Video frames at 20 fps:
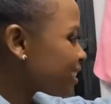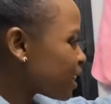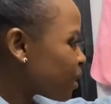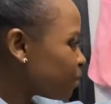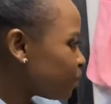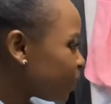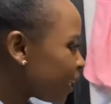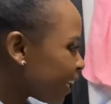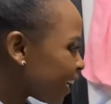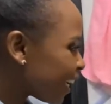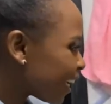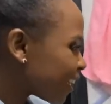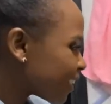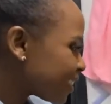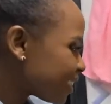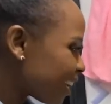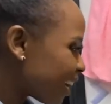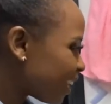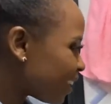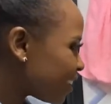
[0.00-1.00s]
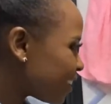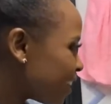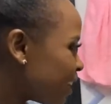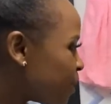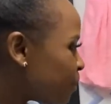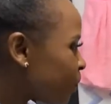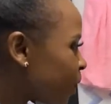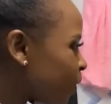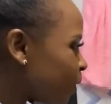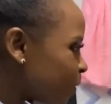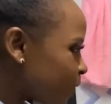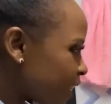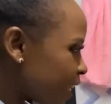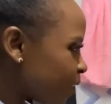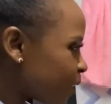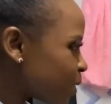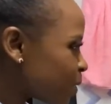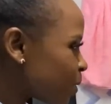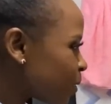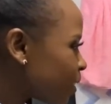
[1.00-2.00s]
some plates and my
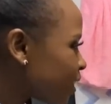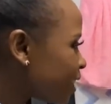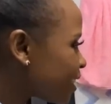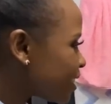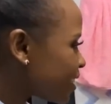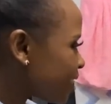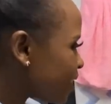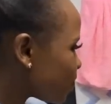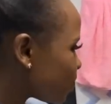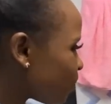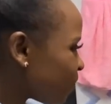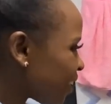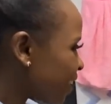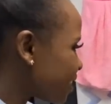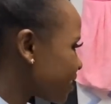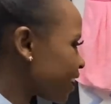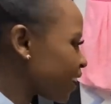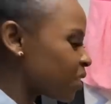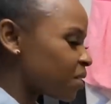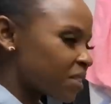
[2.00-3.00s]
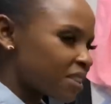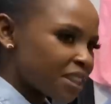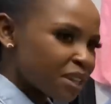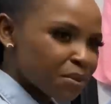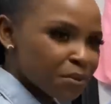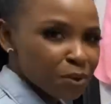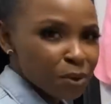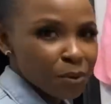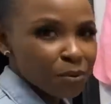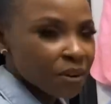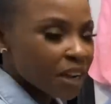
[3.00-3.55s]
utensils. These plates, I got them from